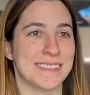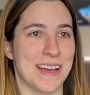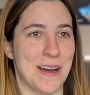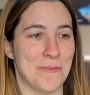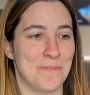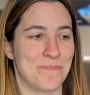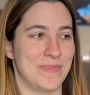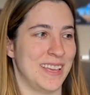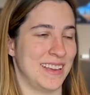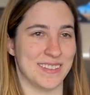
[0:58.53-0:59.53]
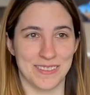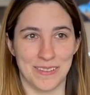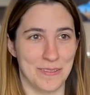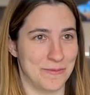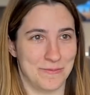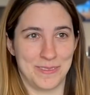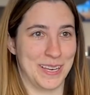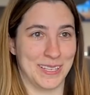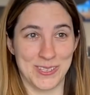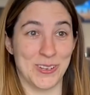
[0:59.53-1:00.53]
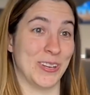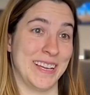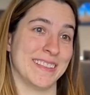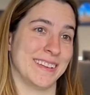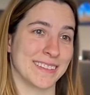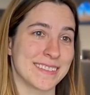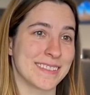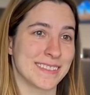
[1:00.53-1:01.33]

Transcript: And I just love getting to create things.